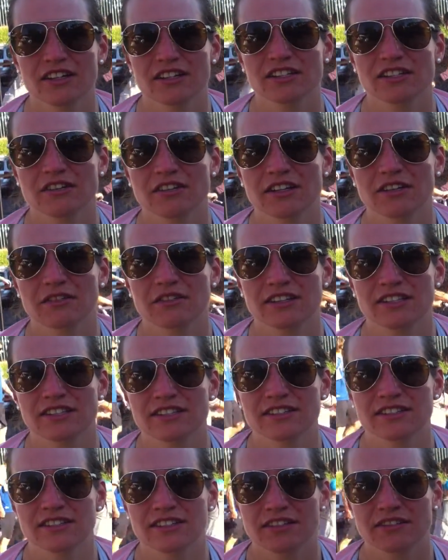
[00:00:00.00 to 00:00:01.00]
So that
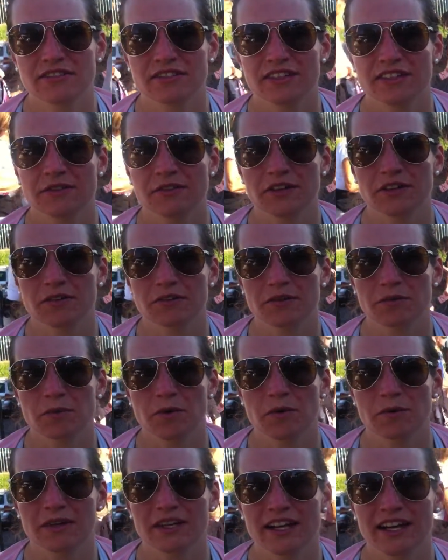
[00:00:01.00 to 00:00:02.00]
was definitely one of the
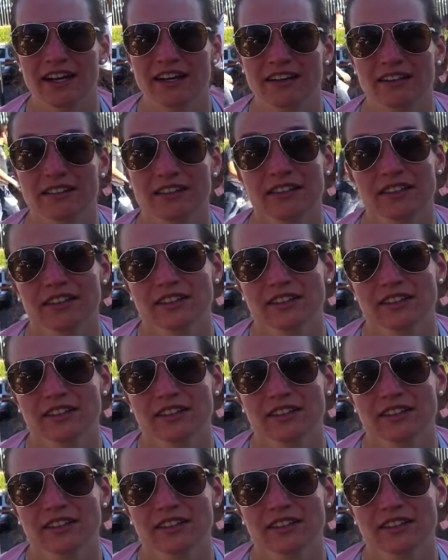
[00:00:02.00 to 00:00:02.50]
moments that